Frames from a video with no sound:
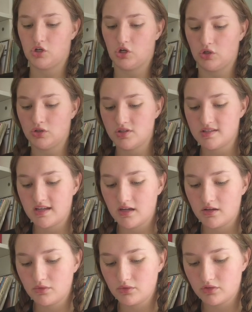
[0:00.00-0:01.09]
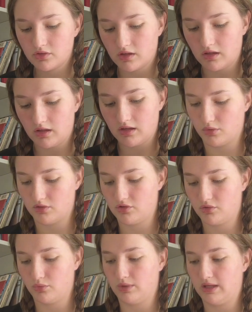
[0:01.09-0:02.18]
Turnstiles. Of course,
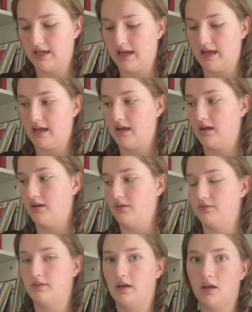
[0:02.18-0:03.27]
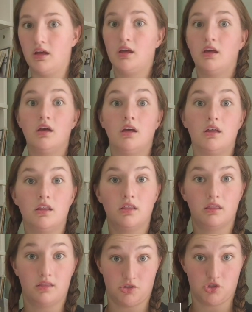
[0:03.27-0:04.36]
we have
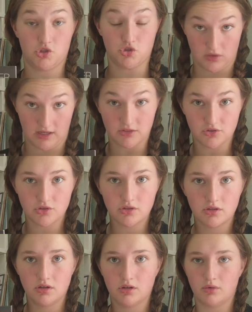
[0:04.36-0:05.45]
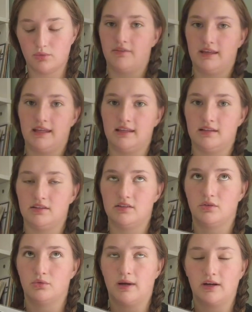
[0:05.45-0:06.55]
The Stranger, of his
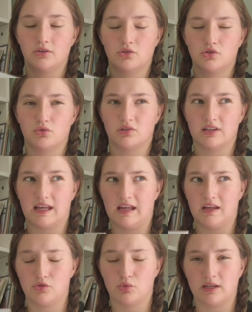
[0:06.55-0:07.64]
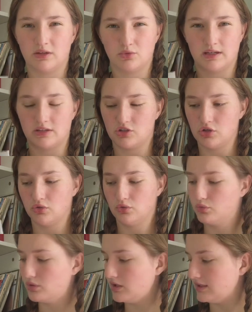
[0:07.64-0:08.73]
Record Store Day
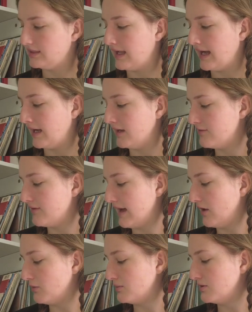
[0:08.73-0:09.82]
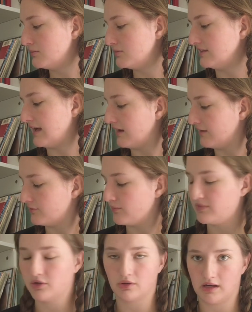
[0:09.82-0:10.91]
2022 live album, Live from
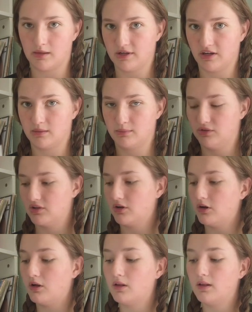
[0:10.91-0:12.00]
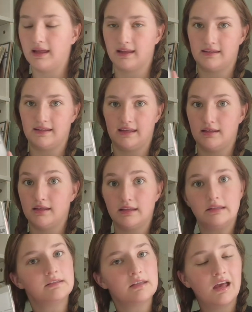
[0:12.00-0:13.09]
the Great American Music Hall, and it
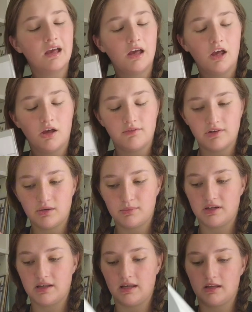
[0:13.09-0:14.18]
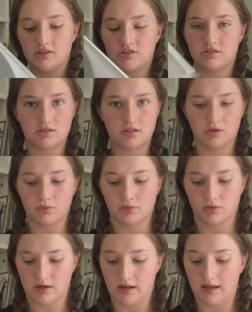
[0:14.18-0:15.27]
is very pretty stone
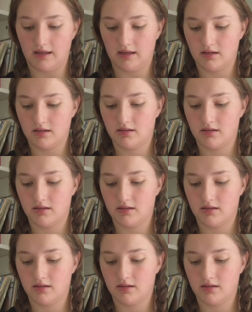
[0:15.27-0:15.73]
gray.